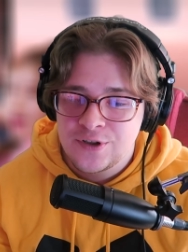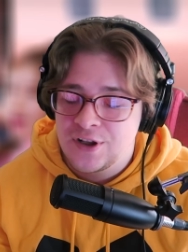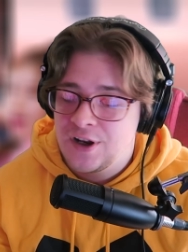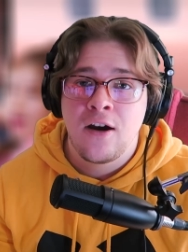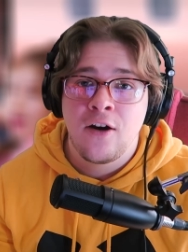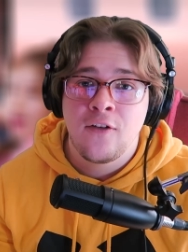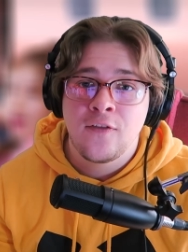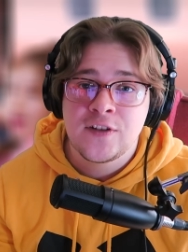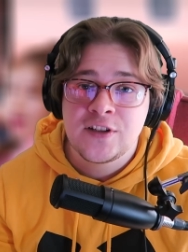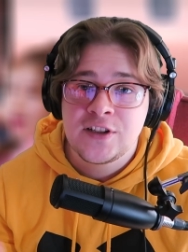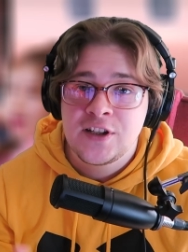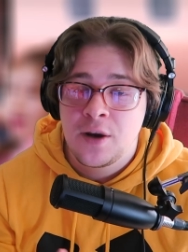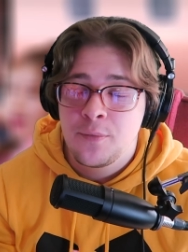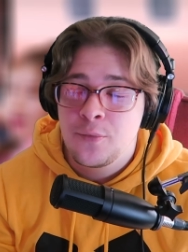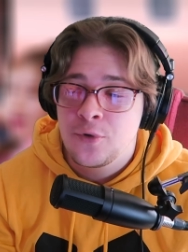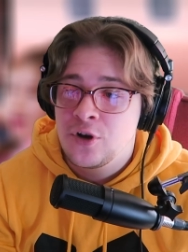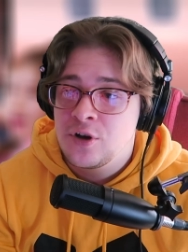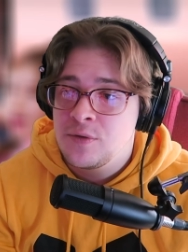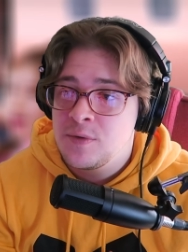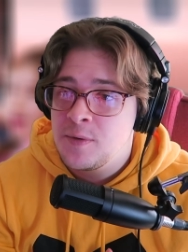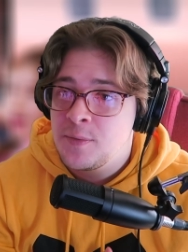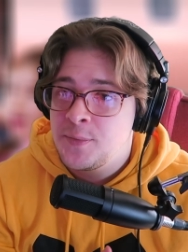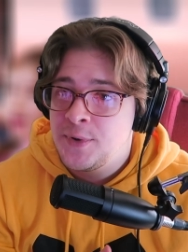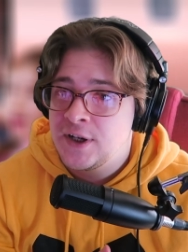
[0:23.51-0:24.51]
Yeah, obviously
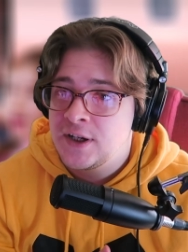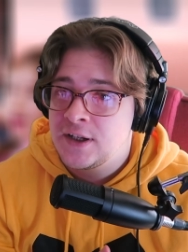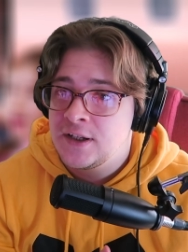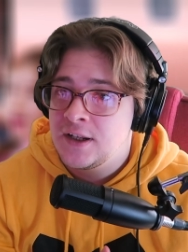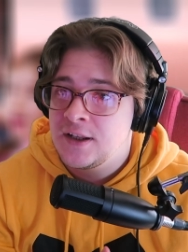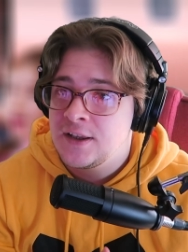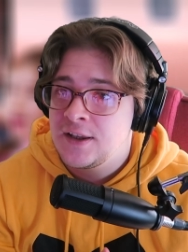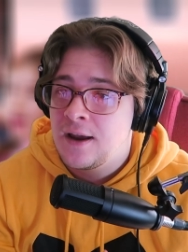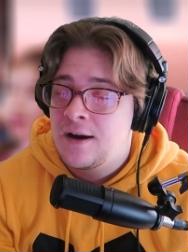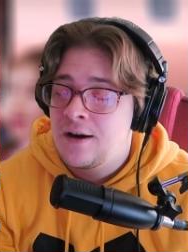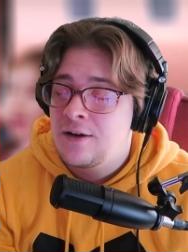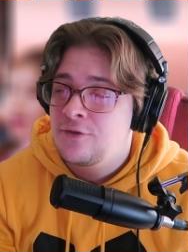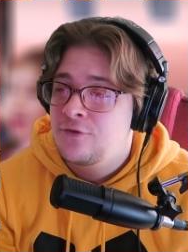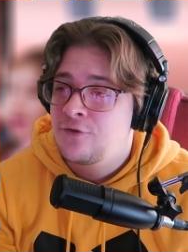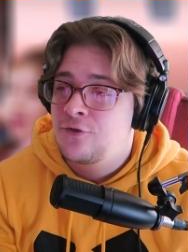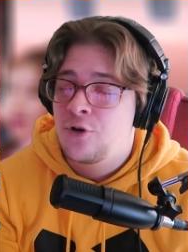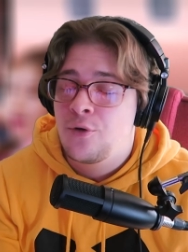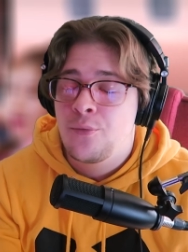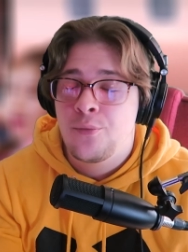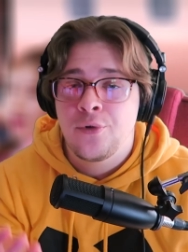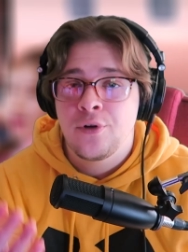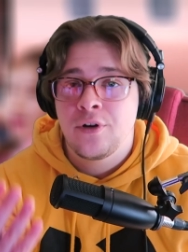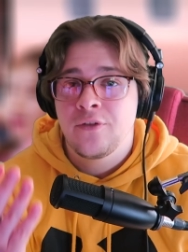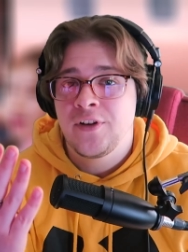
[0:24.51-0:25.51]
I'm going to be breaking it down
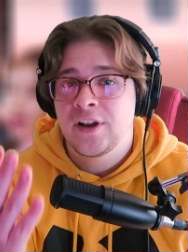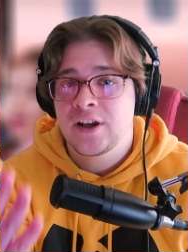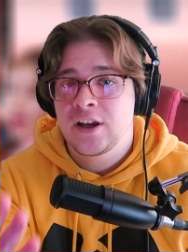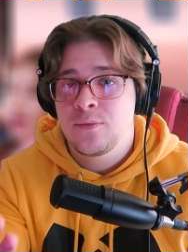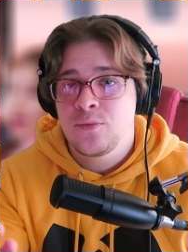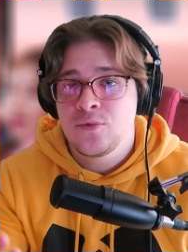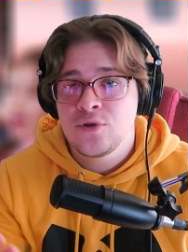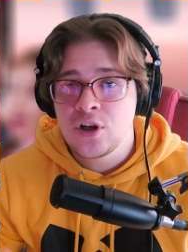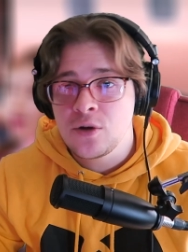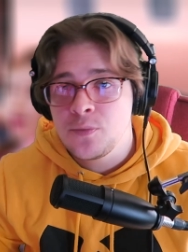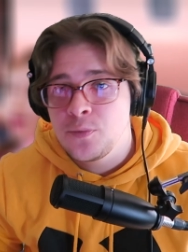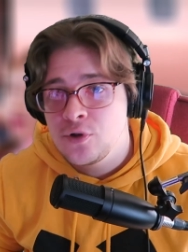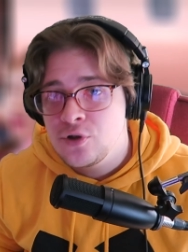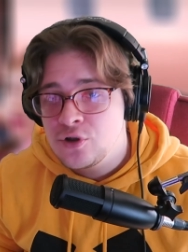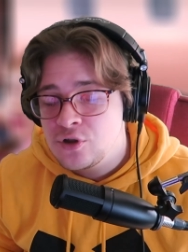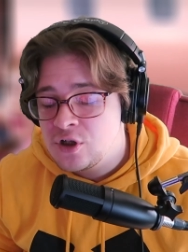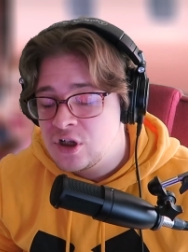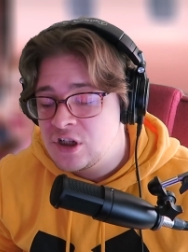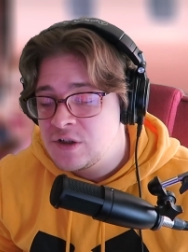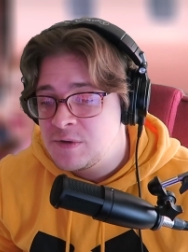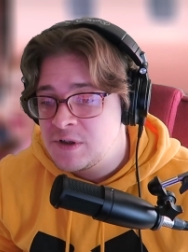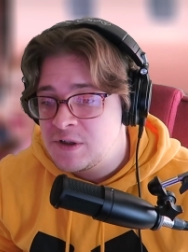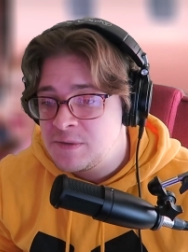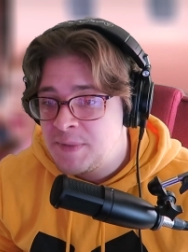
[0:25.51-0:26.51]
from more of like a music
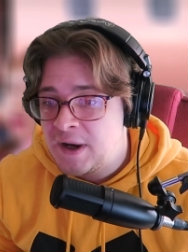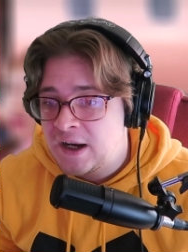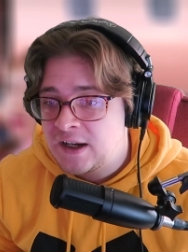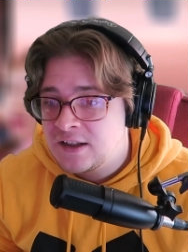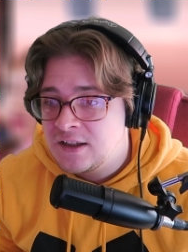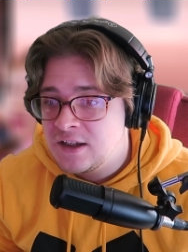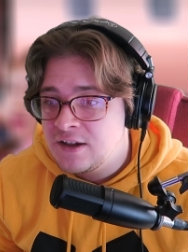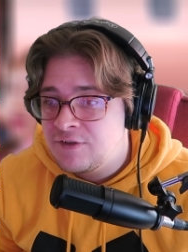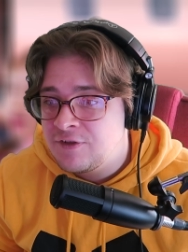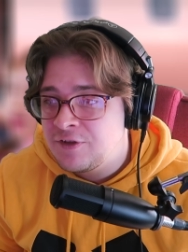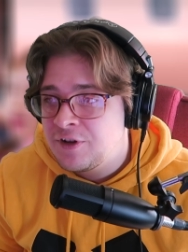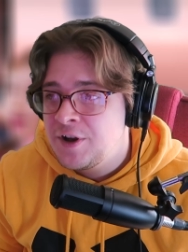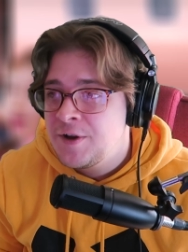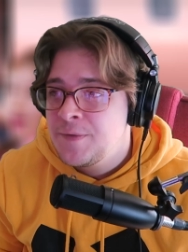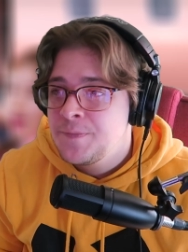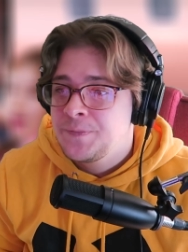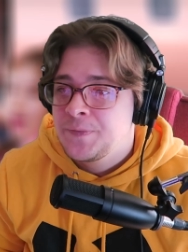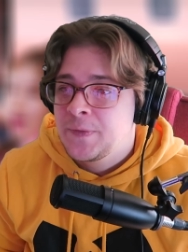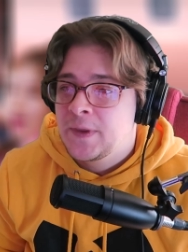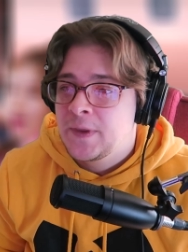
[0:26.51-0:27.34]
producer's perspective,